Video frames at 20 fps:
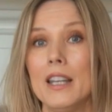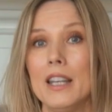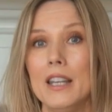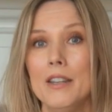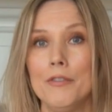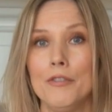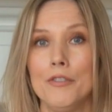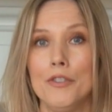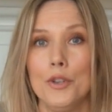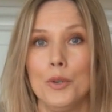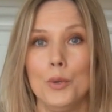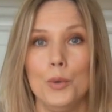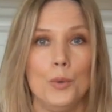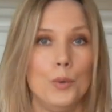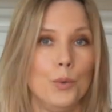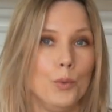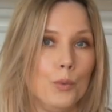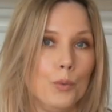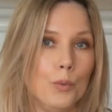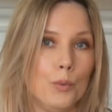if
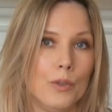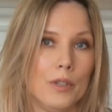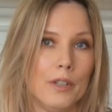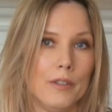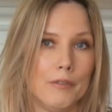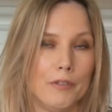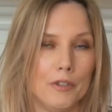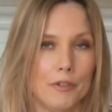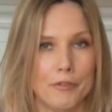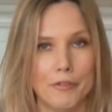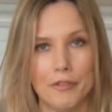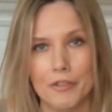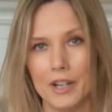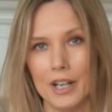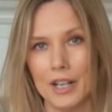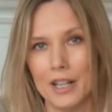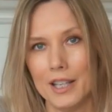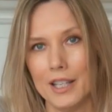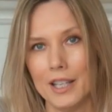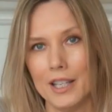you if you
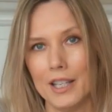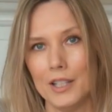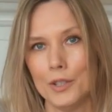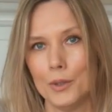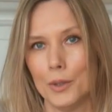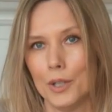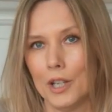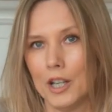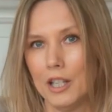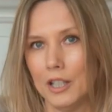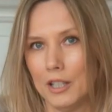fry it or